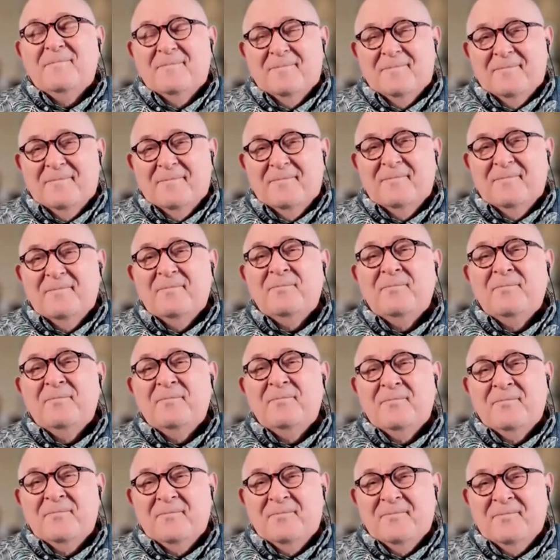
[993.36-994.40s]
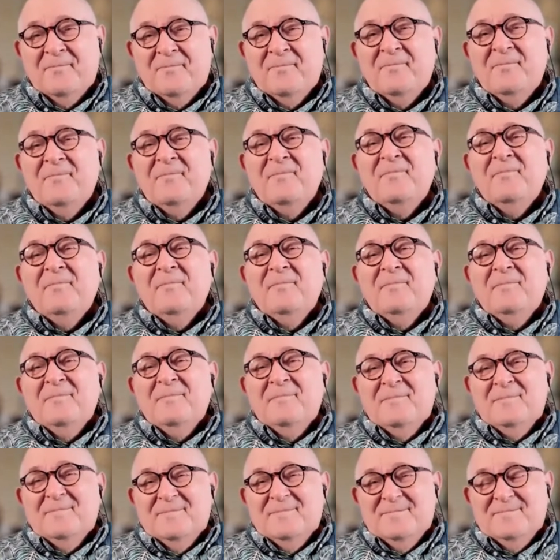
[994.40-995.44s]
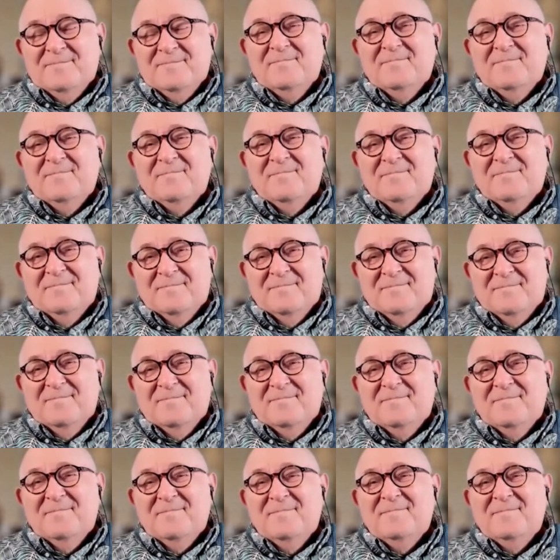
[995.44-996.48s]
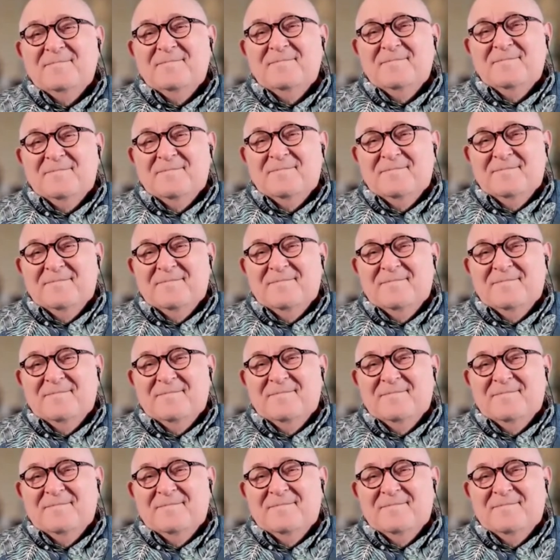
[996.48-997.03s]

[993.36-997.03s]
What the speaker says: (not speaking)